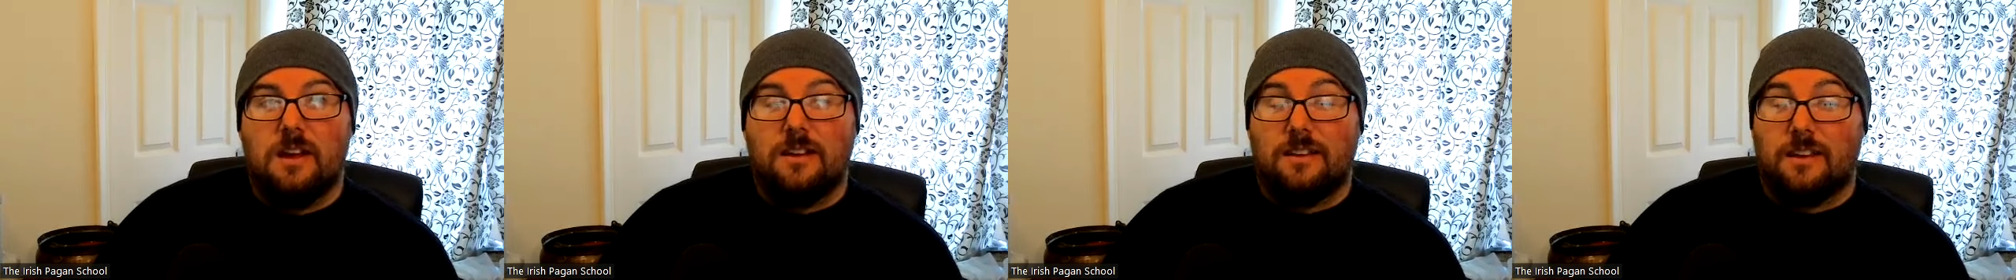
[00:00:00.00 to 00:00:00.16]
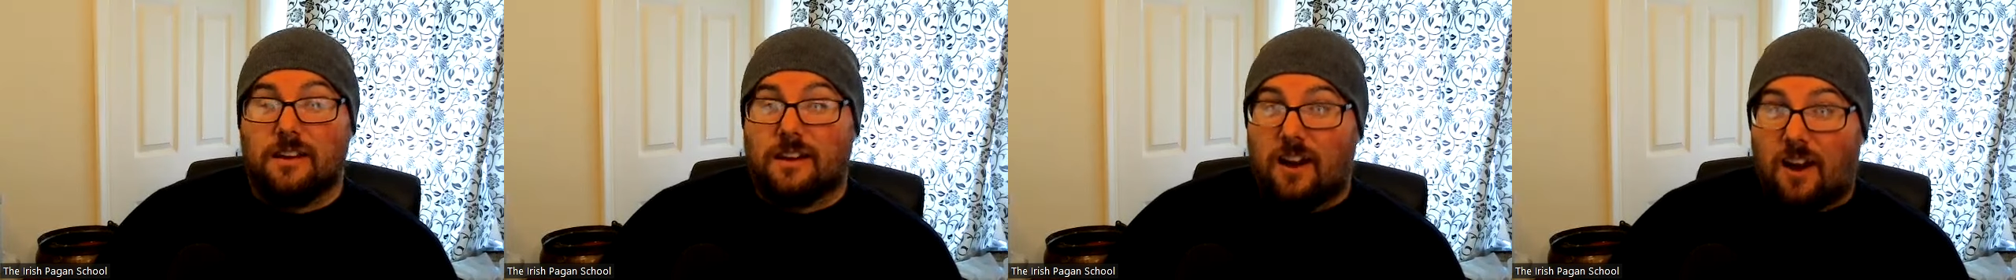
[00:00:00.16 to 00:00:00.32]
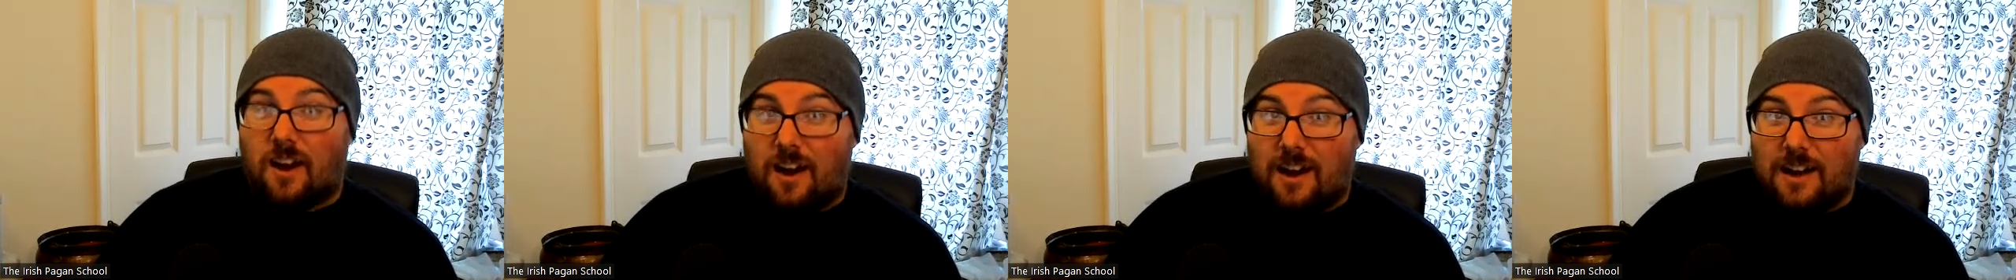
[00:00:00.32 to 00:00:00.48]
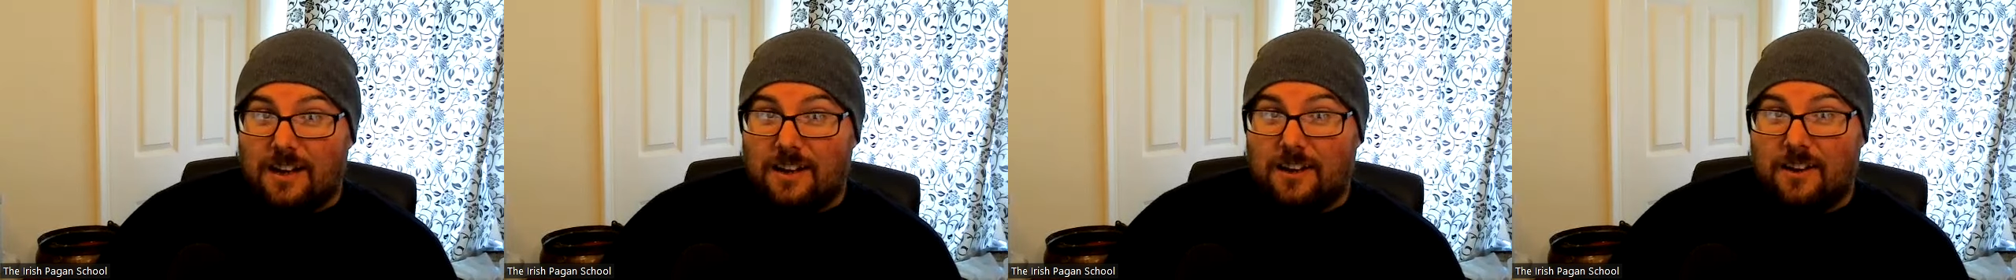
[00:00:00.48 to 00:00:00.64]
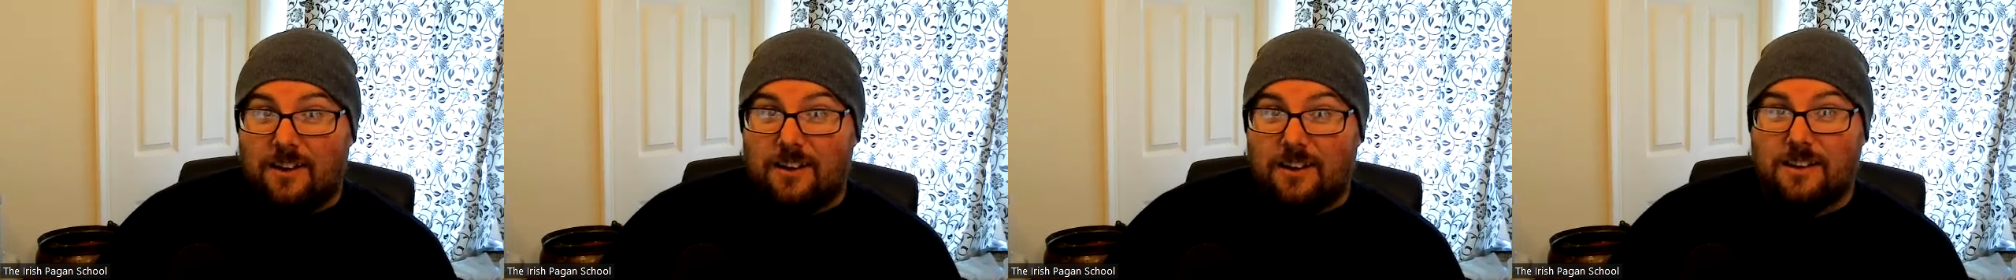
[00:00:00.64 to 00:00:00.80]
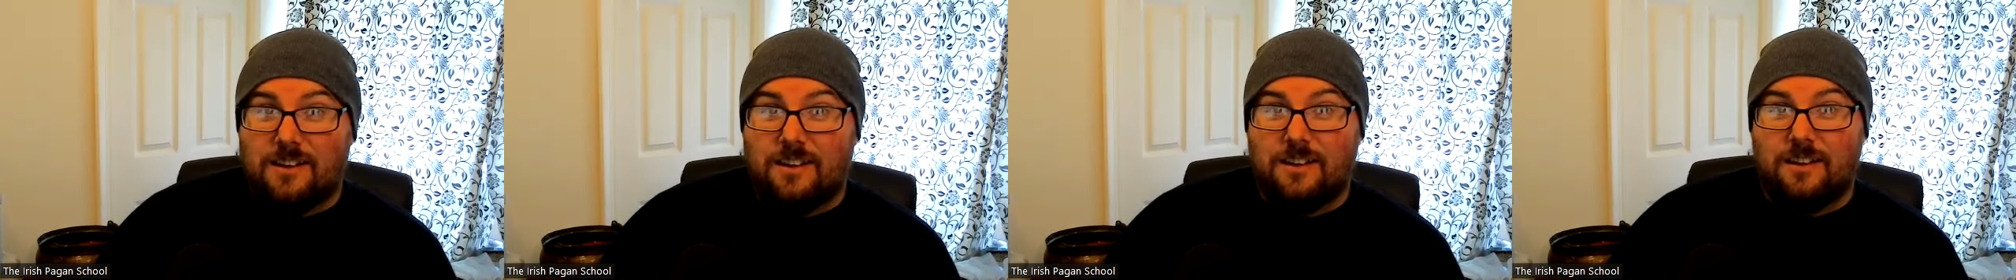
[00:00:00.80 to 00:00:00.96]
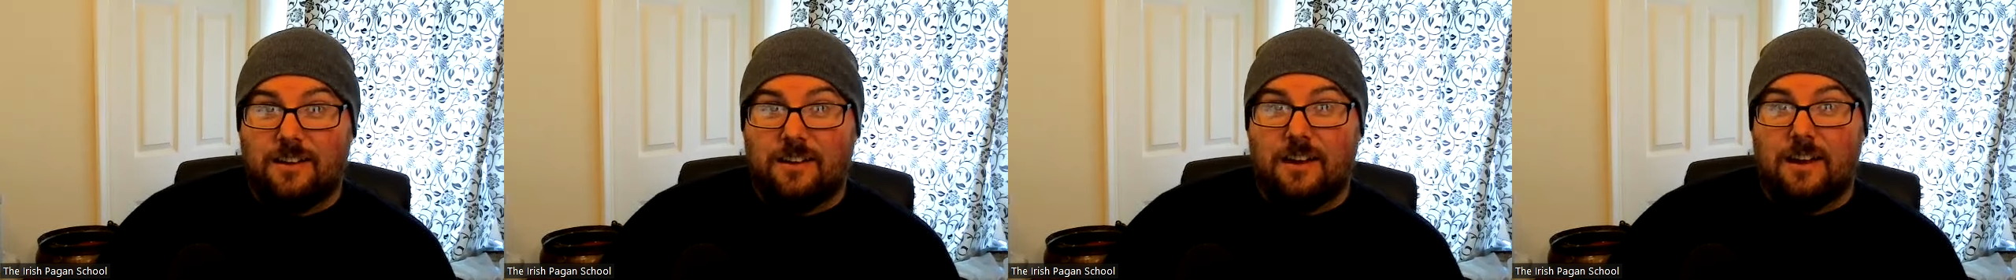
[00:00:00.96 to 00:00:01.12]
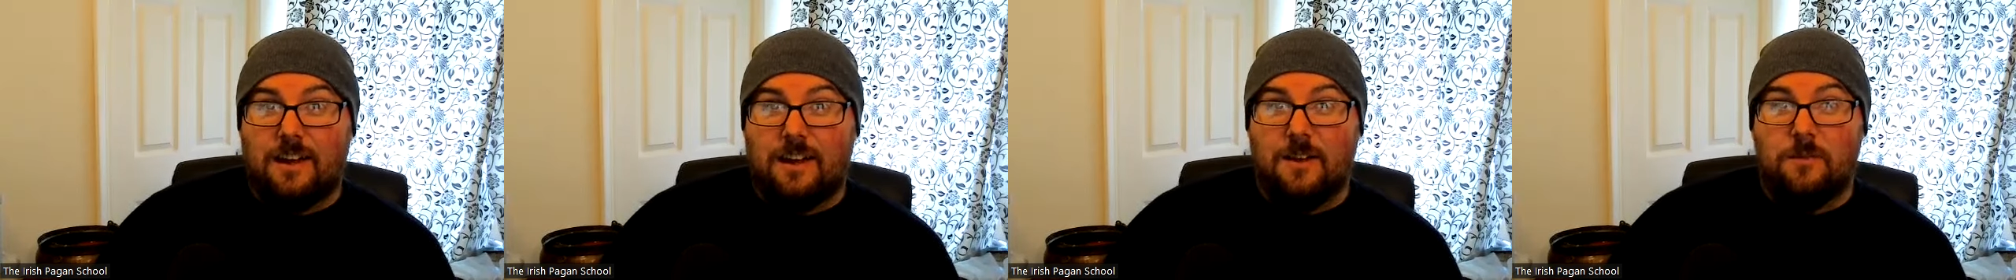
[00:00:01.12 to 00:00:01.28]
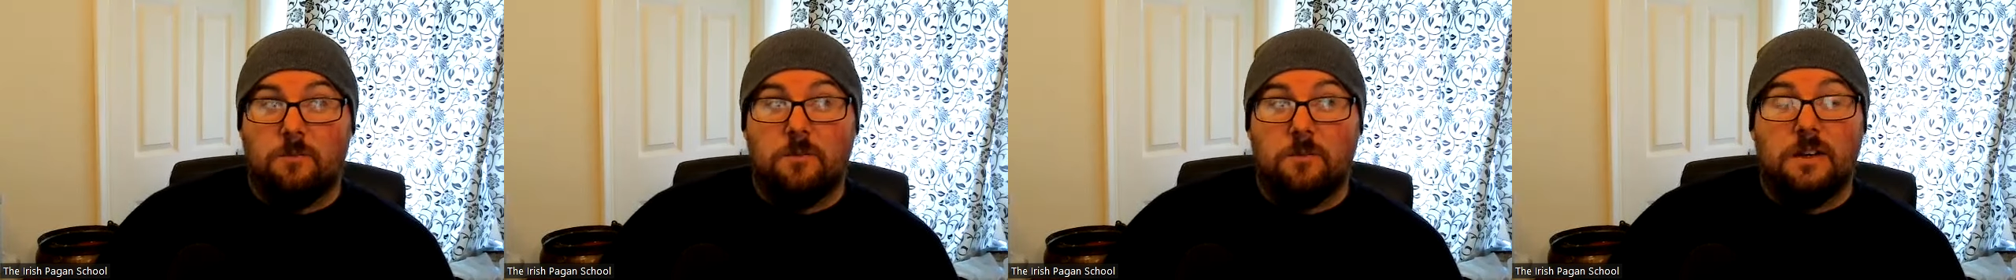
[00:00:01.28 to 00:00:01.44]
the Cailleach,
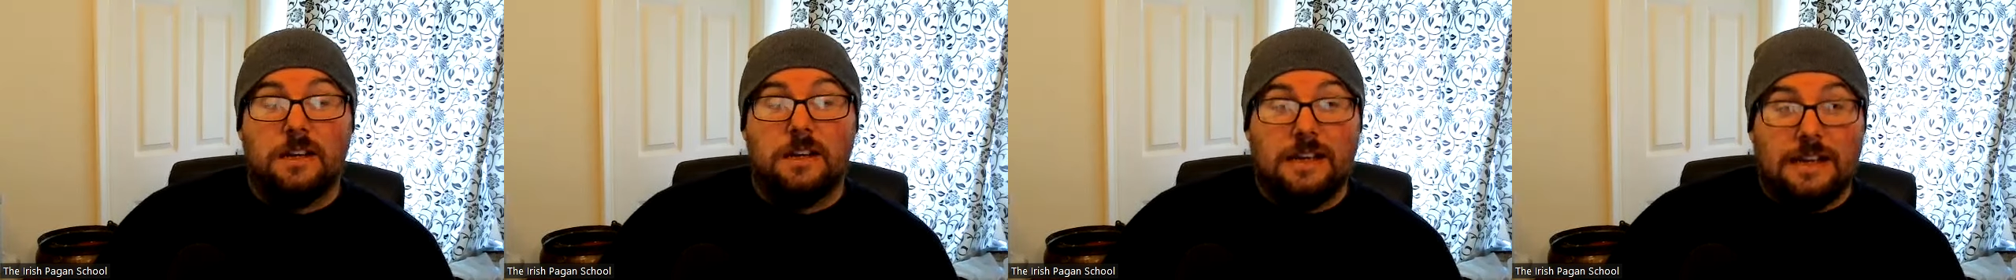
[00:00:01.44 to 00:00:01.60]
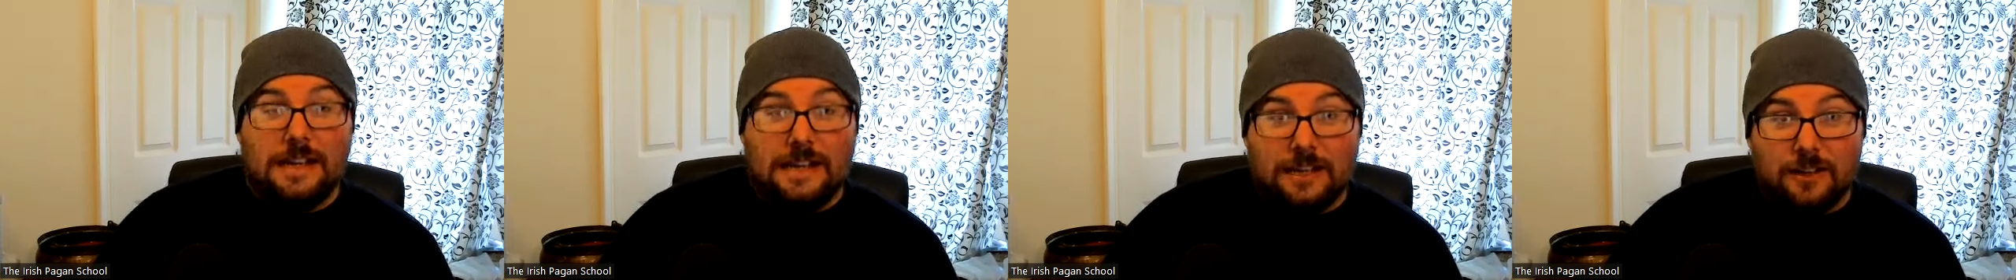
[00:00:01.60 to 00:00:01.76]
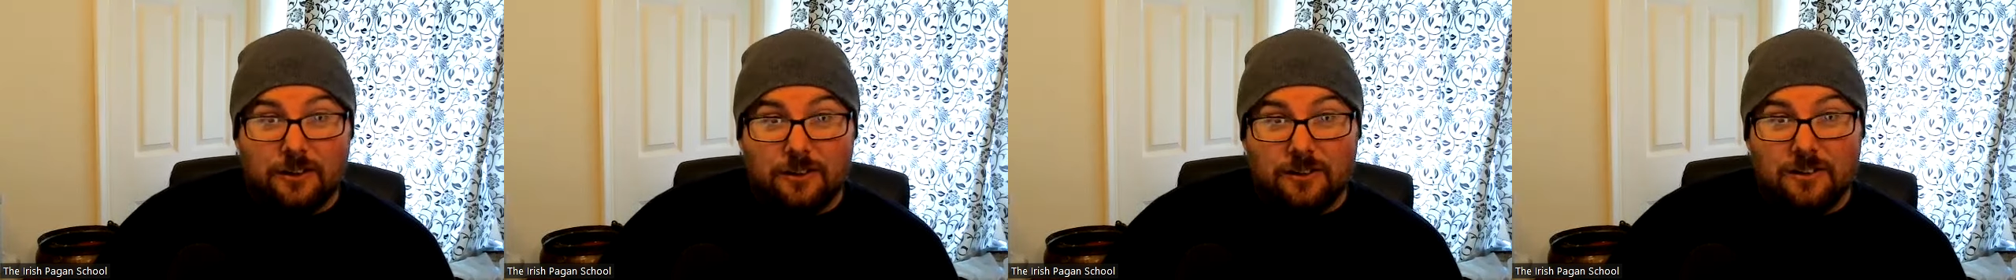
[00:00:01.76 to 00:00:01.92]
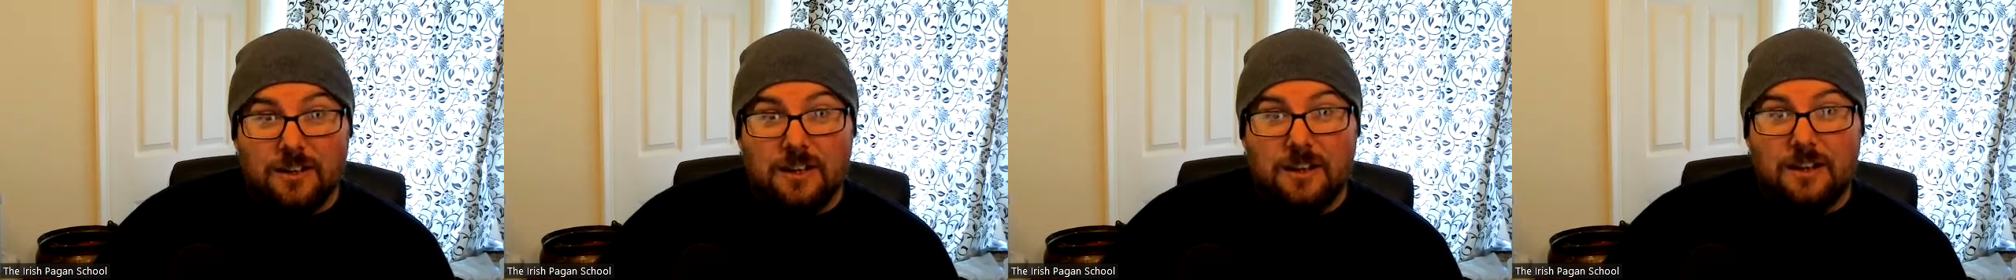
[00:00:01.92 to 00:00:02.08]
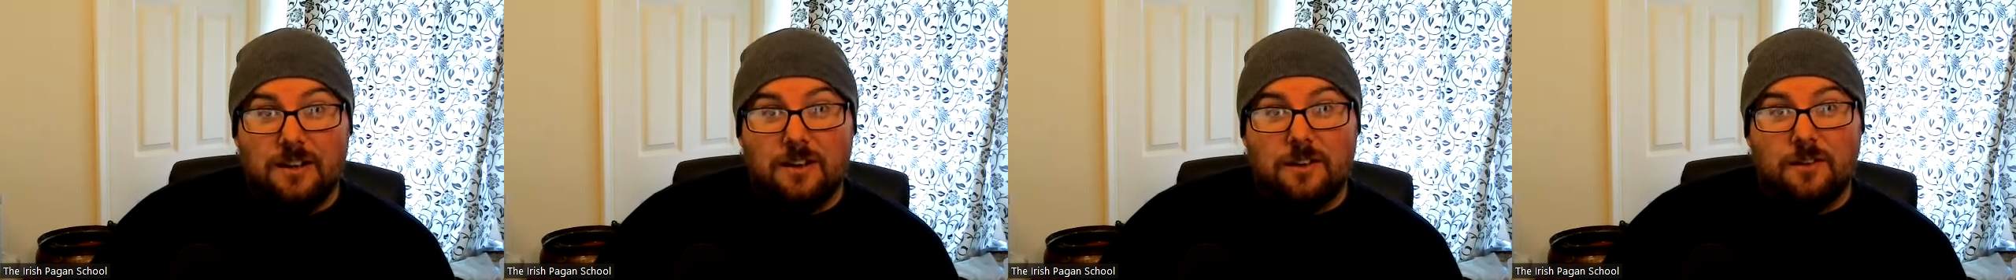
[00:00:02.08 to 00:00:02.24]
Lir.